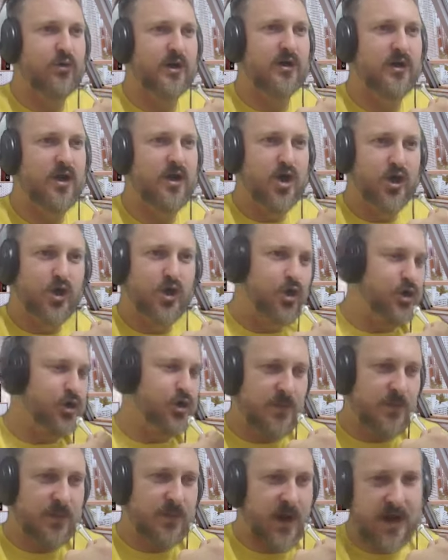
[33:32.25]
and you
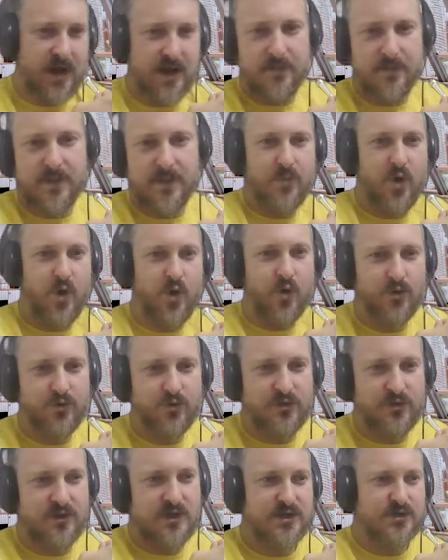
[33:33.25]
should be paying me more
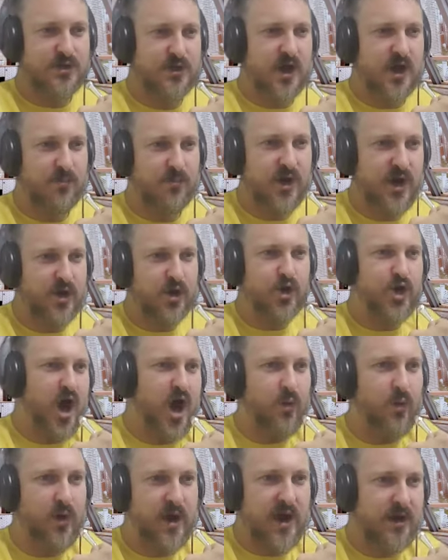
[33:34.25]
than this, and I'm going to
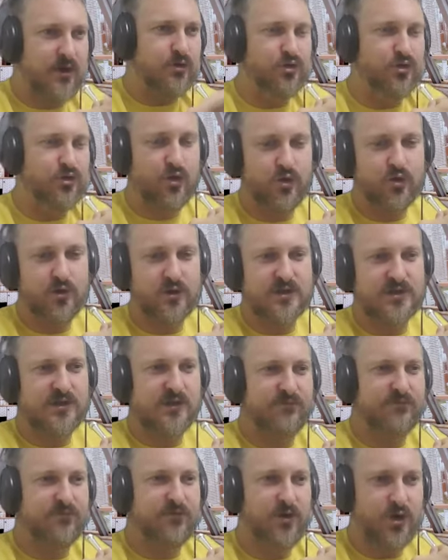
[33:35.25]
go out and do this
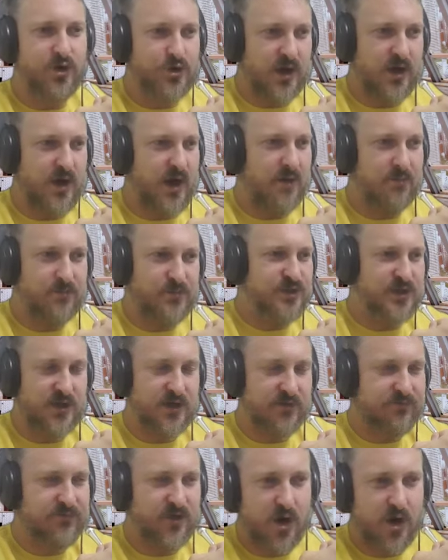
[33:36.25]
because I'm sick
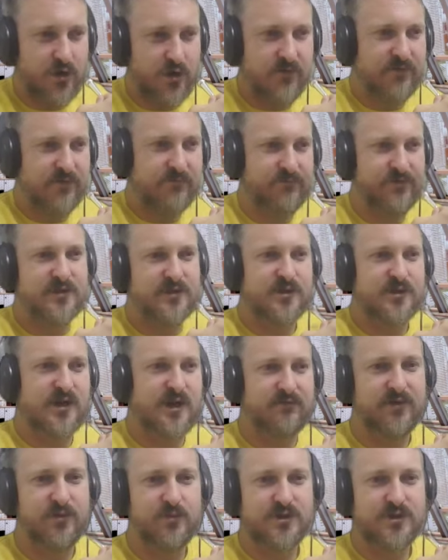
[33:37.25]
of going around fixing
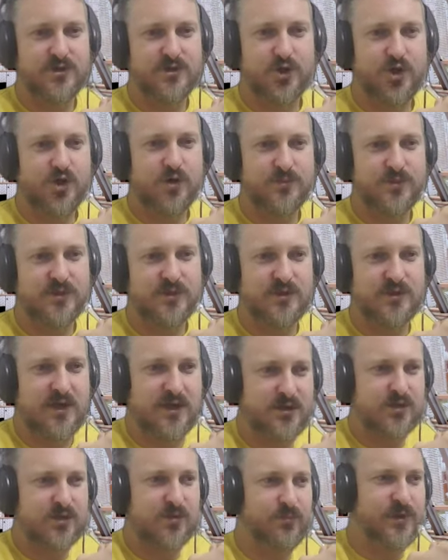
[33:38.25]
everyone's jobs
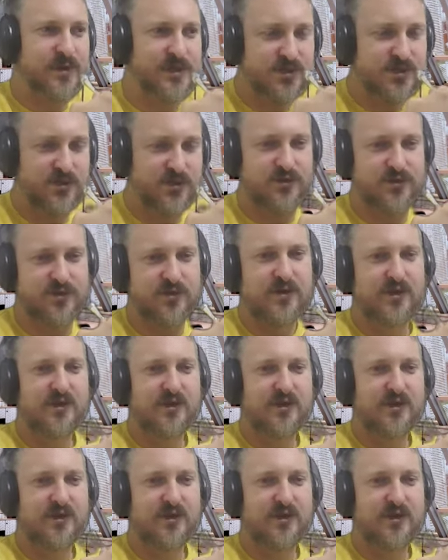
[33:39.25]
in the business.